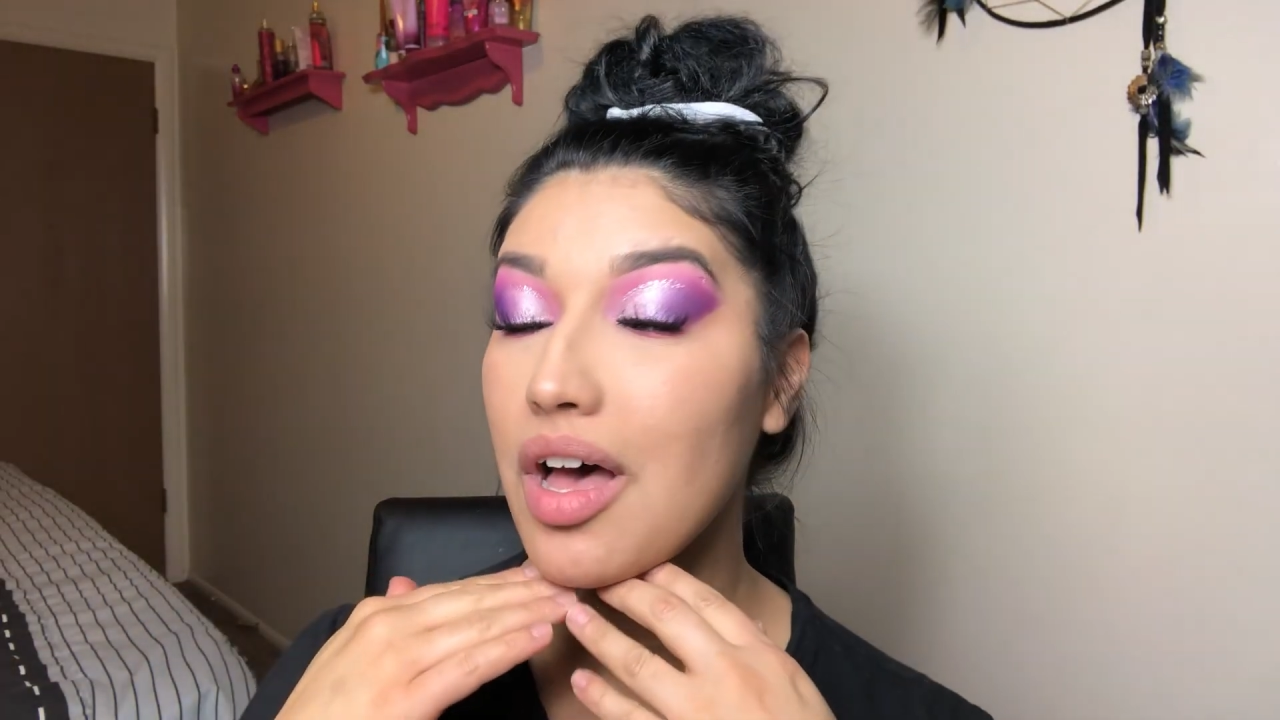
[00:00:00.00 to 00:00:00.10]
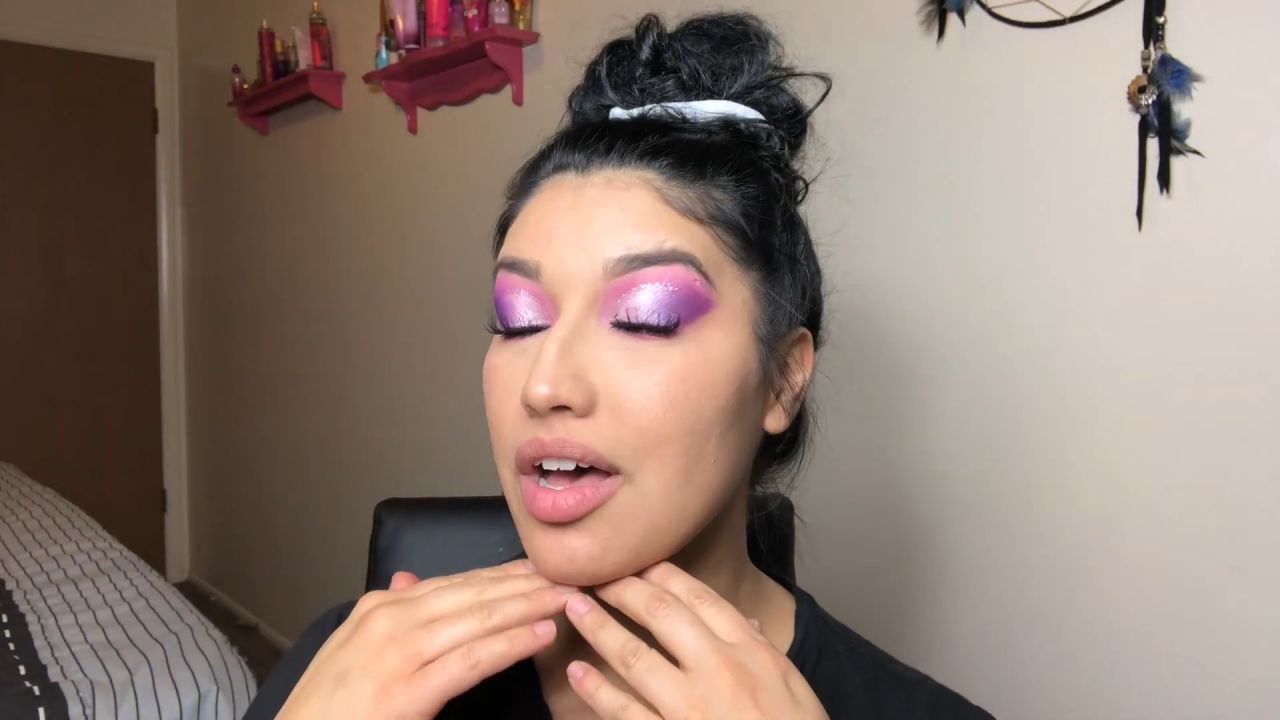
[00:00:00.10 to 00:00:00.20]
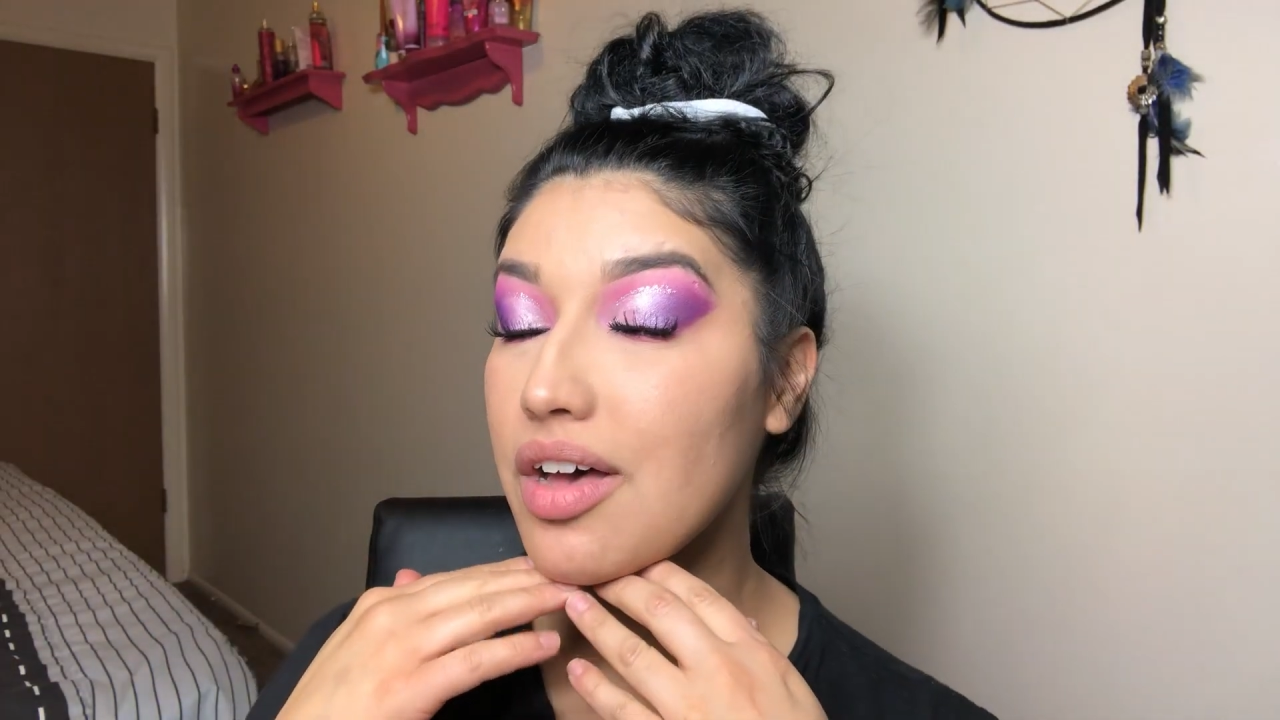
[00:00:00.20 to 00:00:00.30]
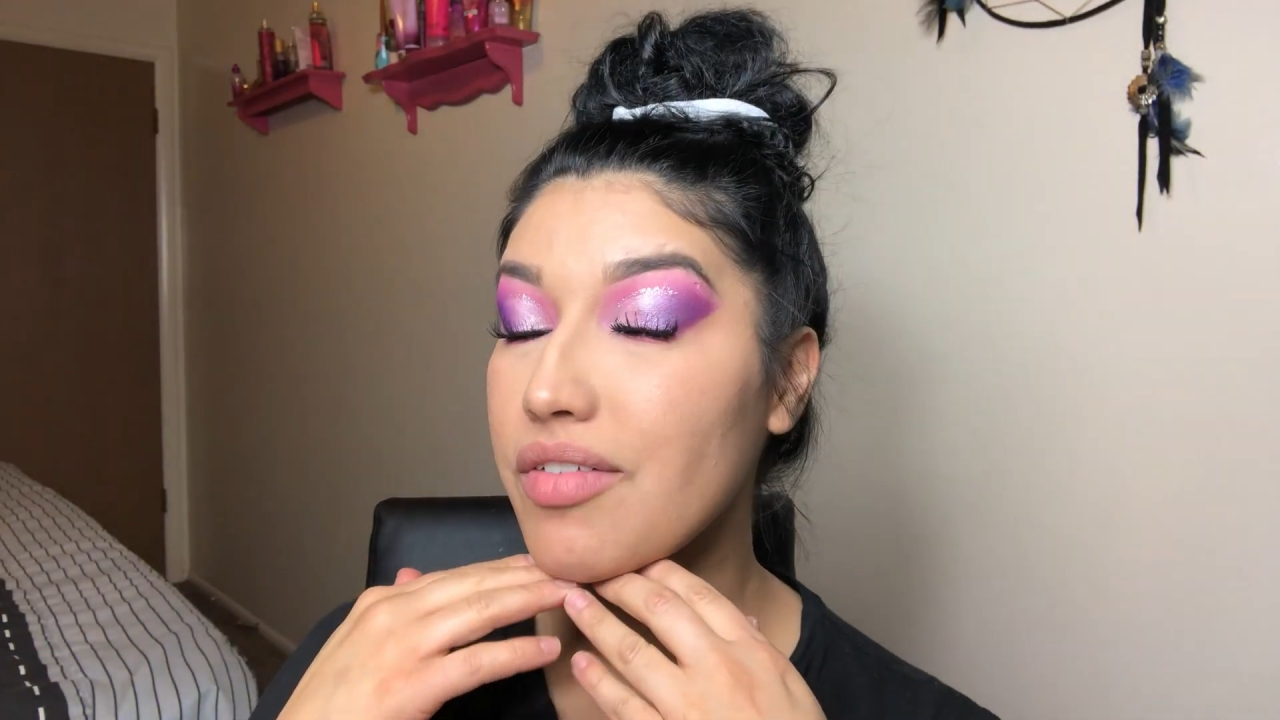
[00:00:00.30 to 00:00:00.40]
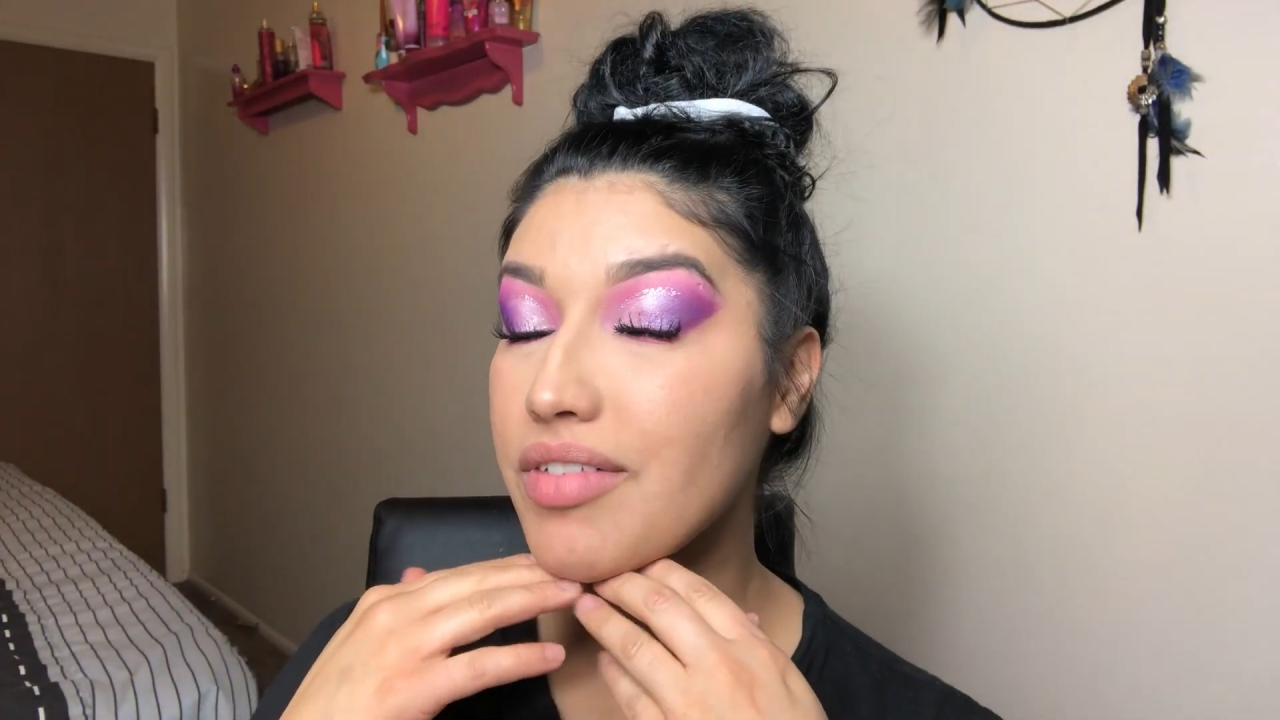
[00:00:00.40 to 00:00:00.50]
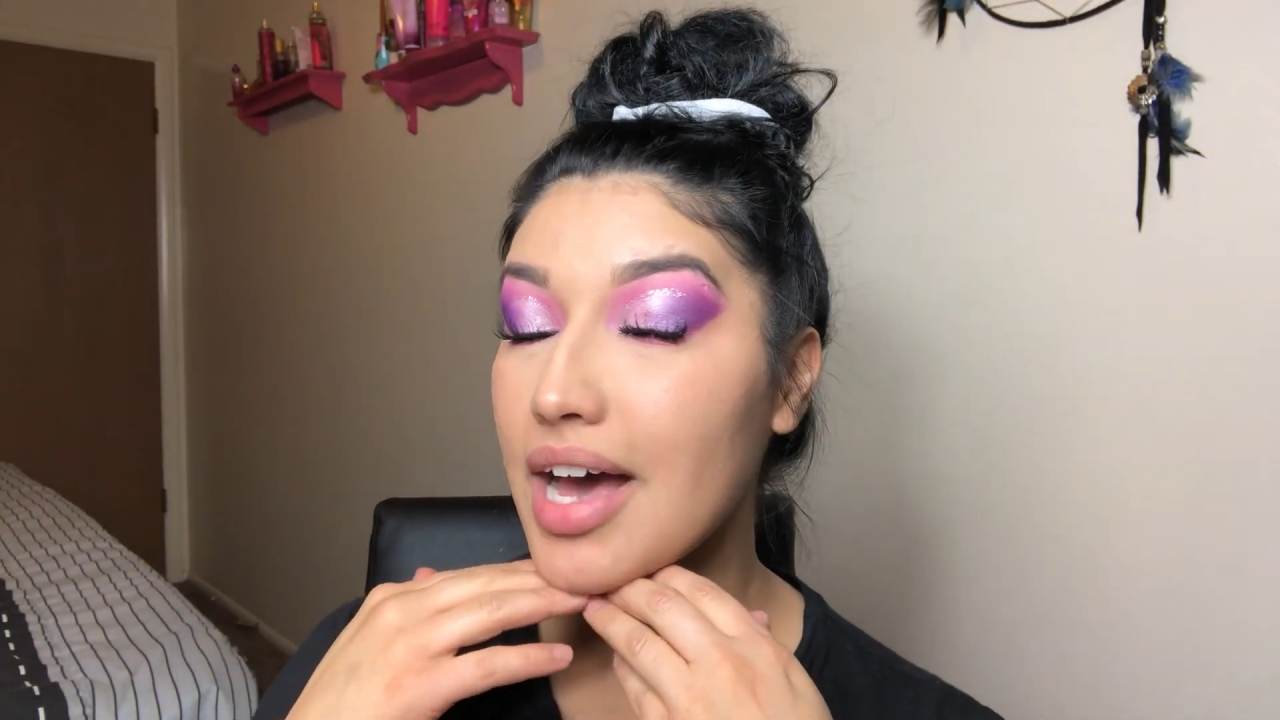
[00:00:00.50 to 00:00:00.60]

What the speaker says: of the